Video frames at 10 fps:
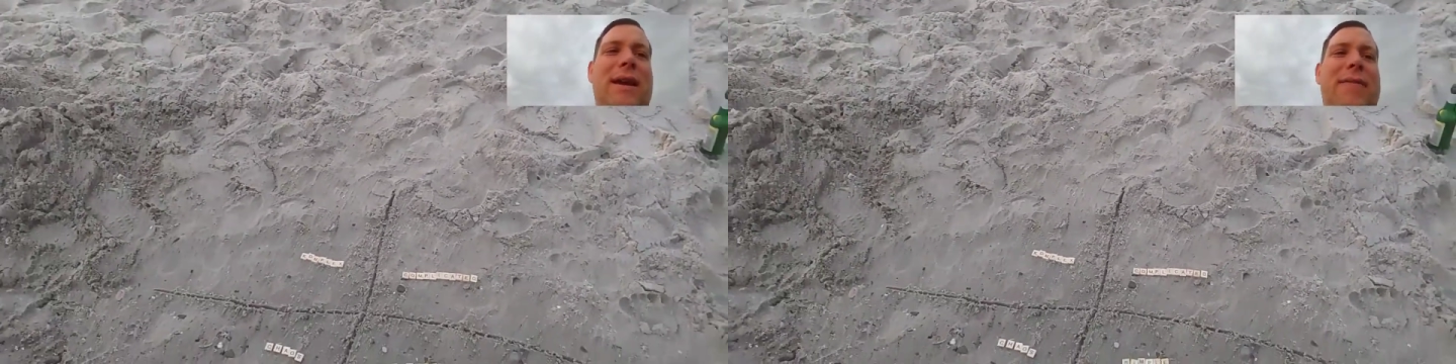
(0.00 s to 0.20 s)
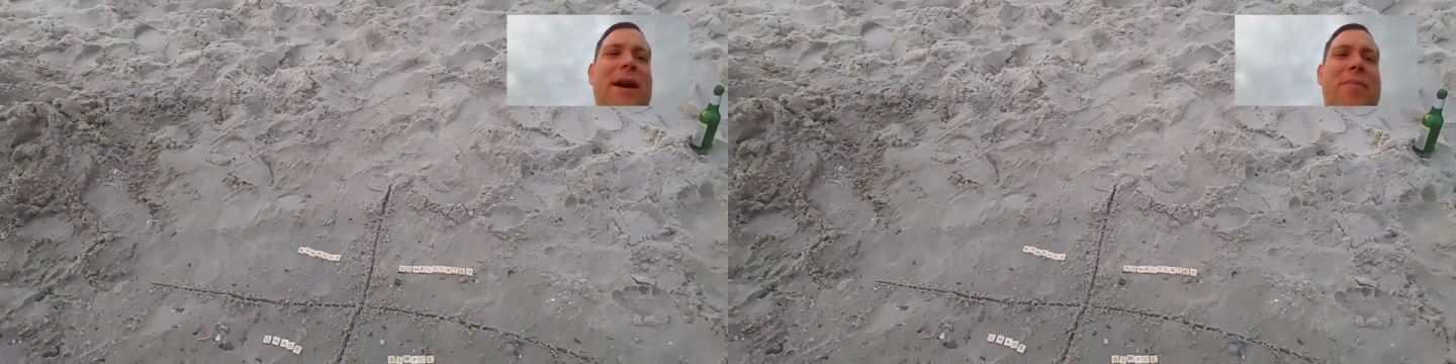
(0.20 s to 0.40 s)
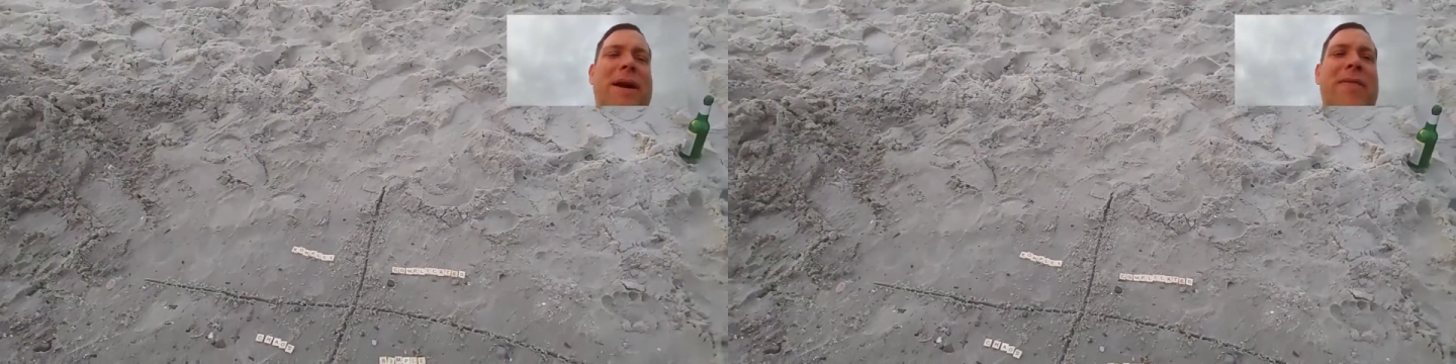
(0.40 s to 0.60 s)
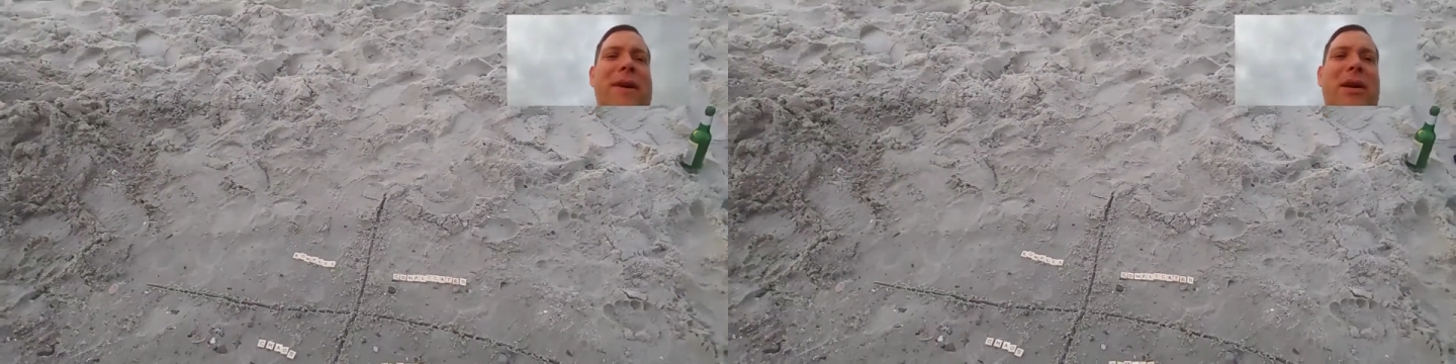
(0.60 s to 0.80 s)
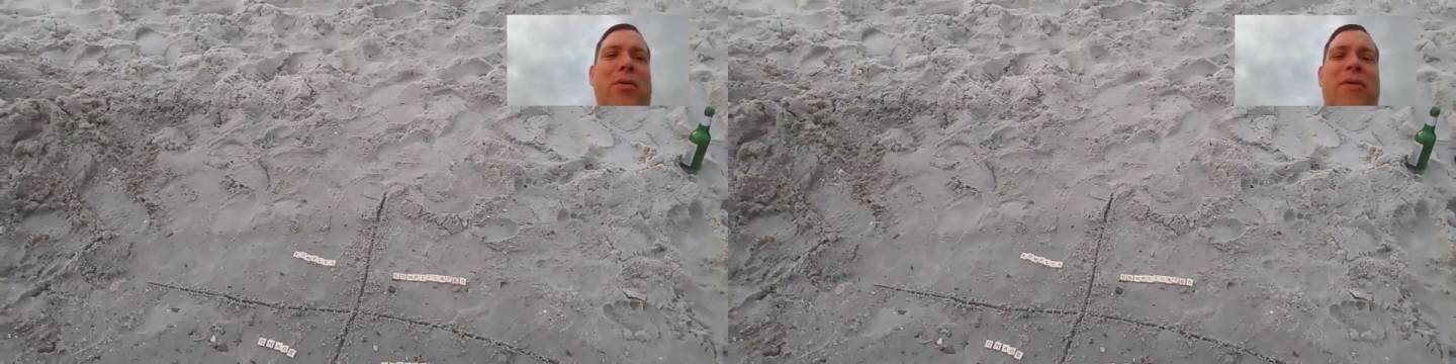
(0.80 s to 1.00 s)
environment
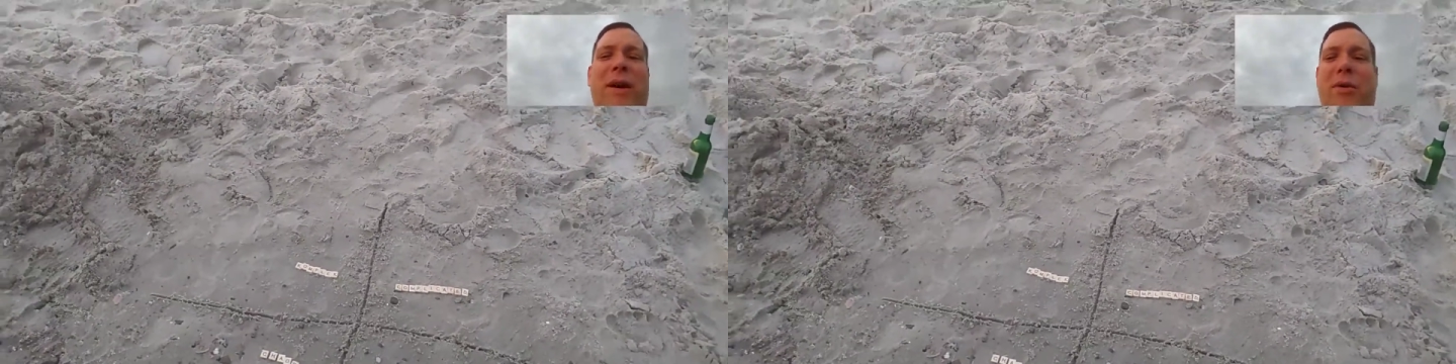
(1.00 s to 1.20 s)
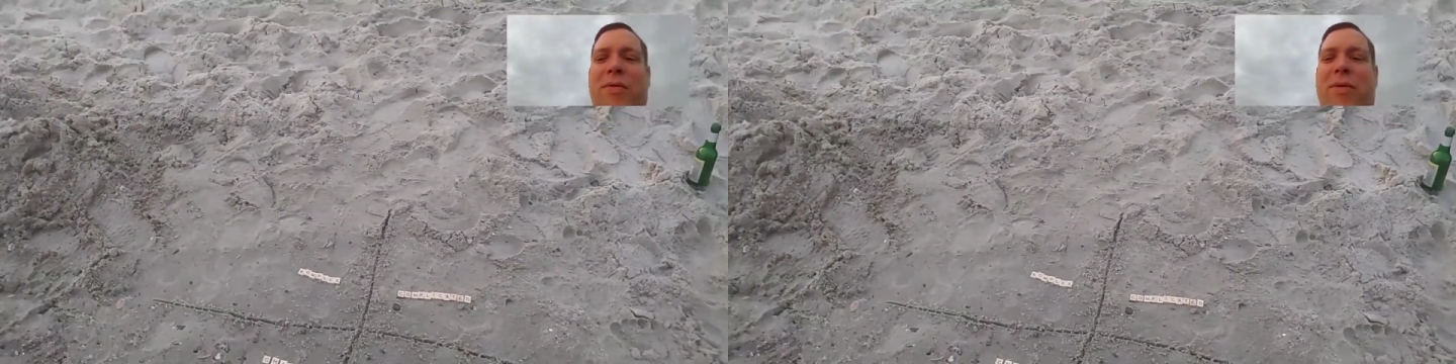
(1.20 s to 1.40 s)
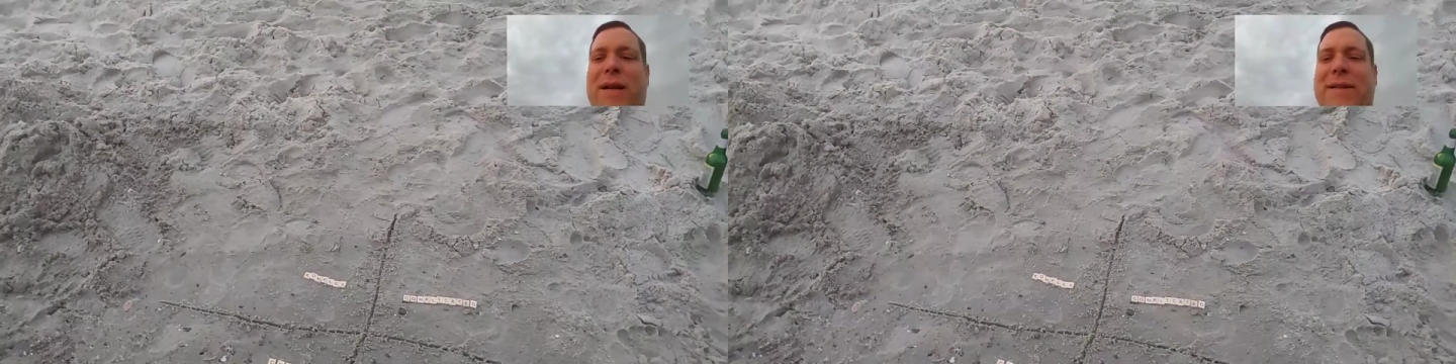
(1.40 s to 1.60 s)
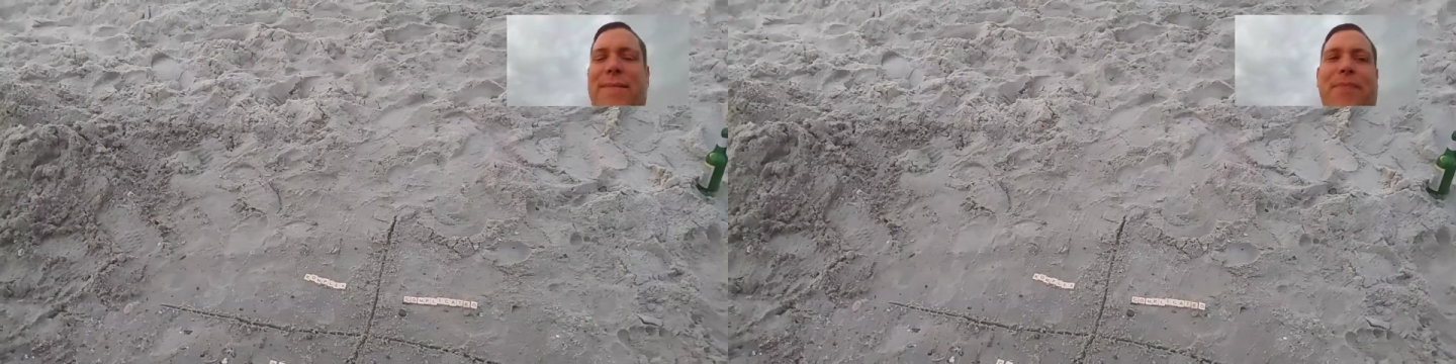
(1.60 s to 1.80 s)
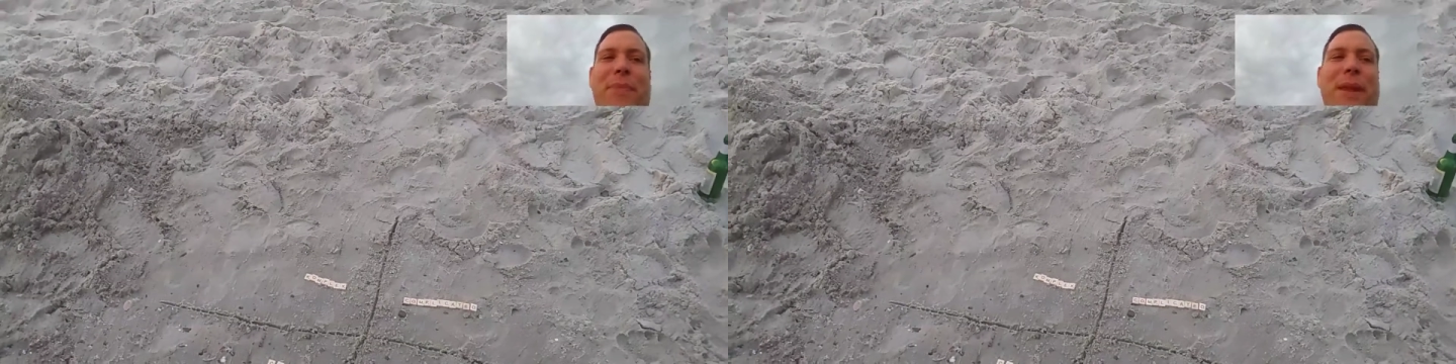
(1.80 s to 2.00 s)
very
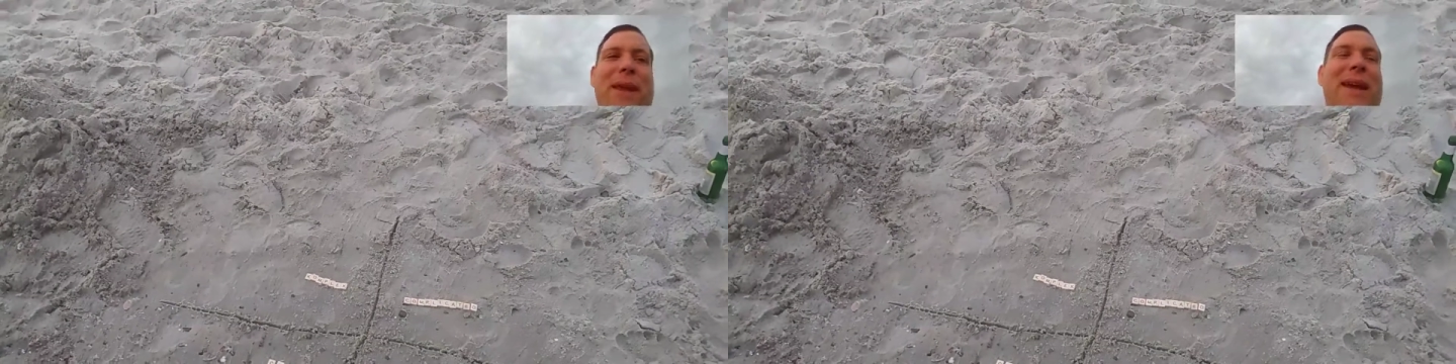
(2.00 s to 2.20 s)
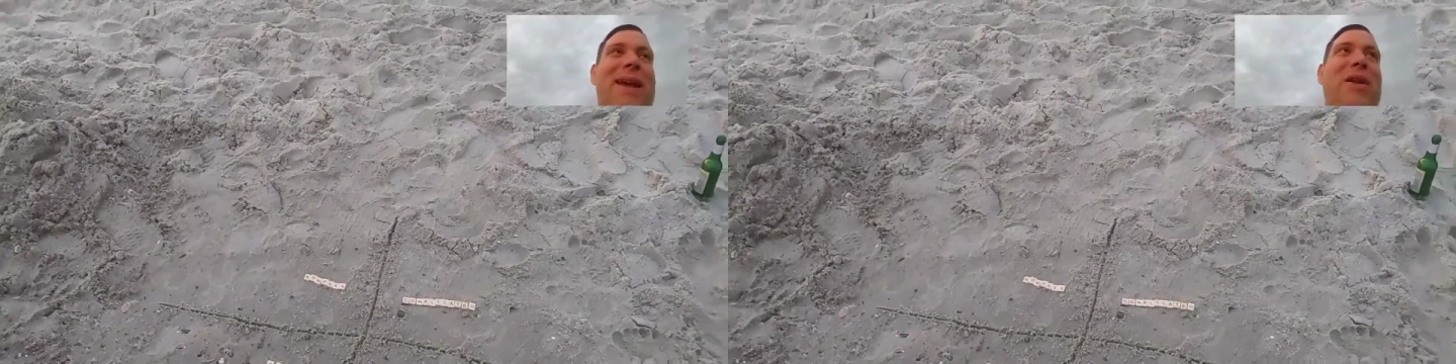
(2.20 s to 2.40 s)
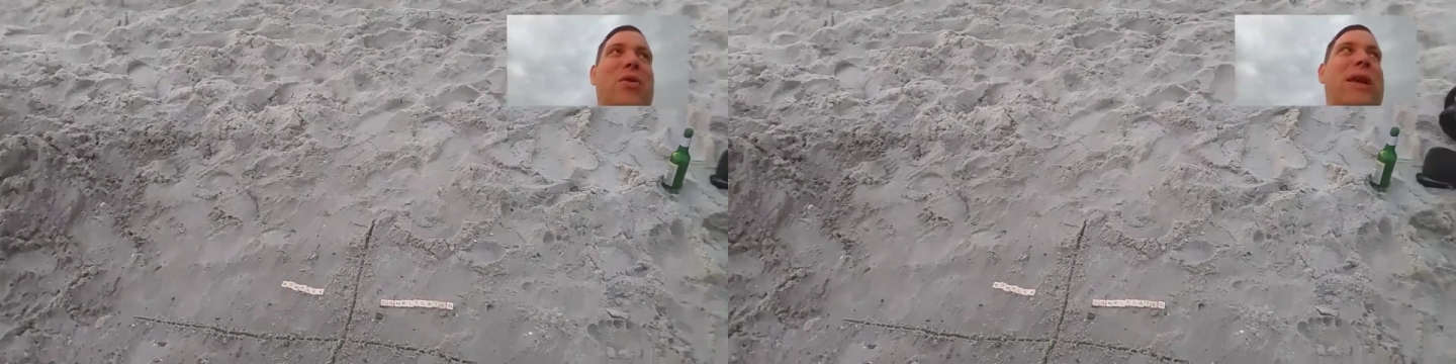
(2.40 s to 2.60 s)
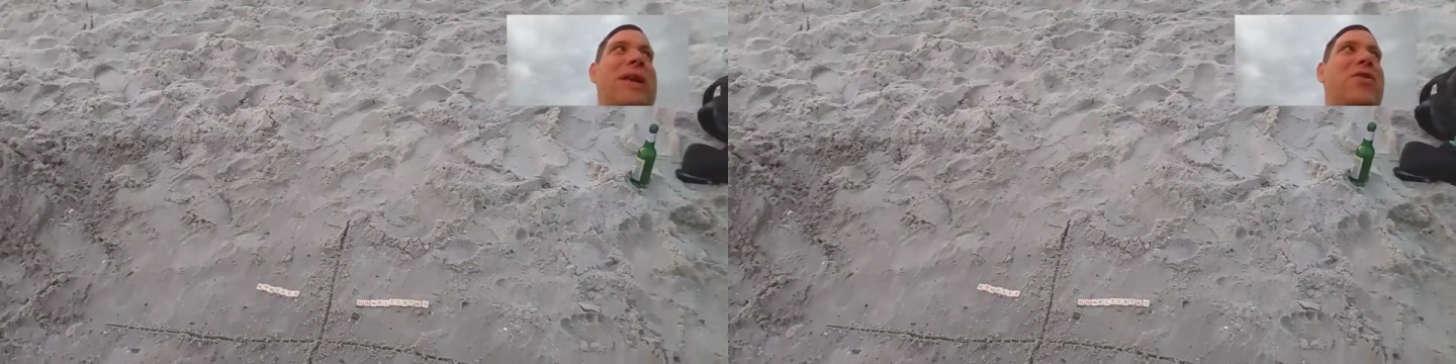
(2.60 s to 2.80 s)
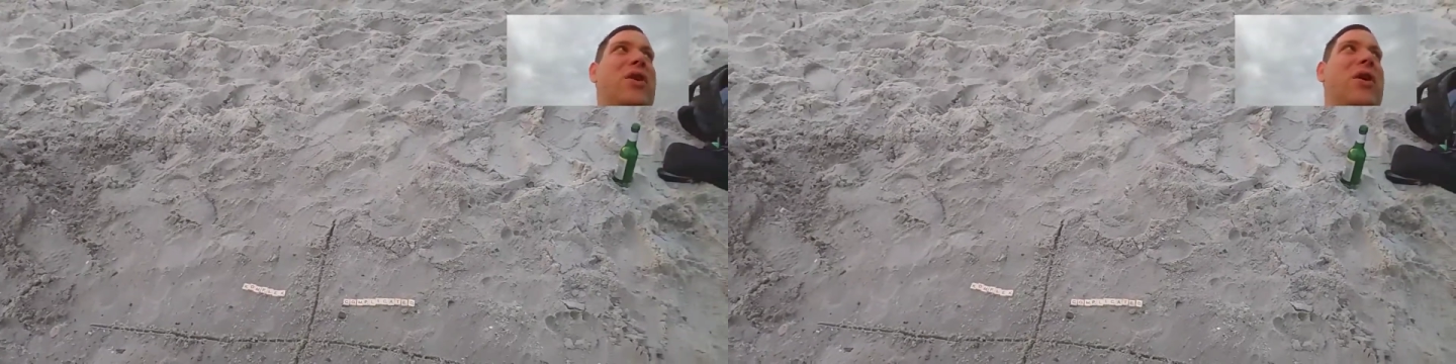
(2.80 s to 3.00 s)
fast. You
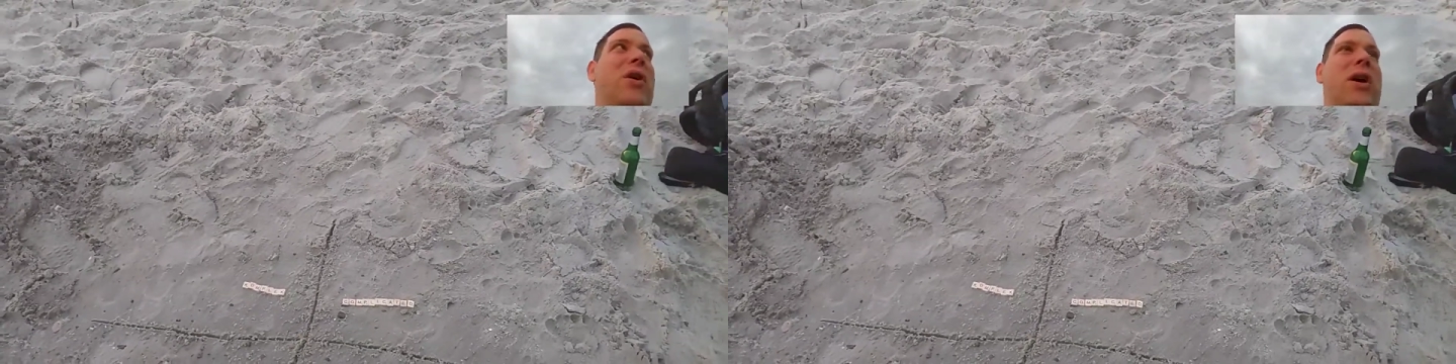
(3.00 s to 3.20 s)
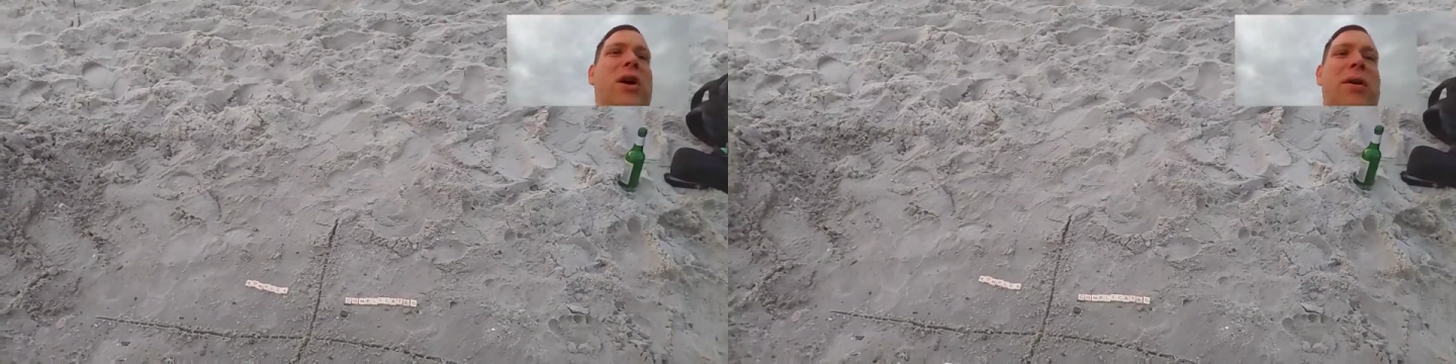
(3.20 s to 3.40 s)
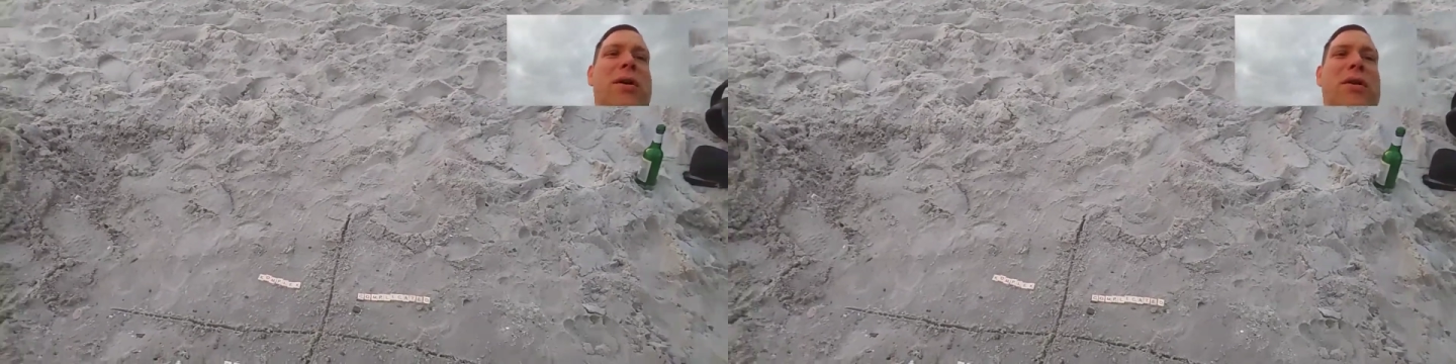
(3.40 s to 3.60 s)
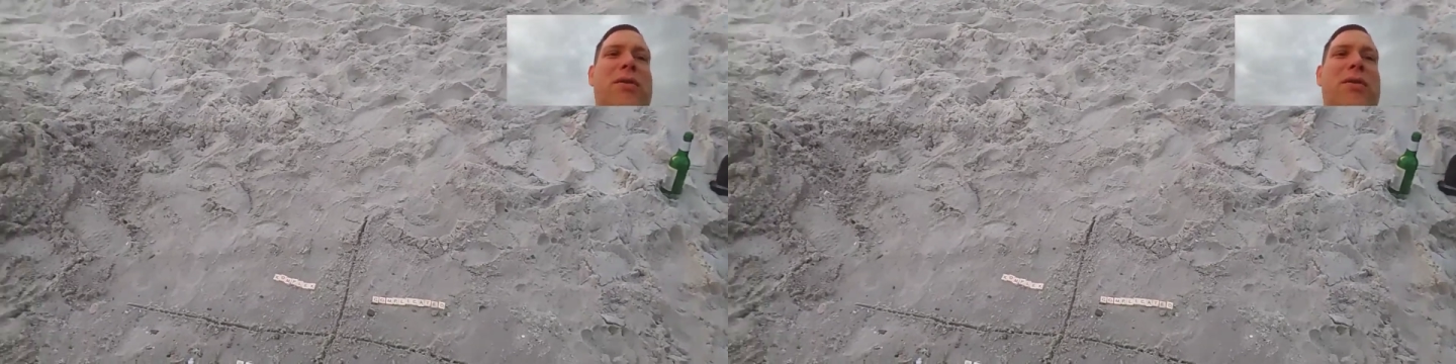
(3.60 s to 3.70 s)
need to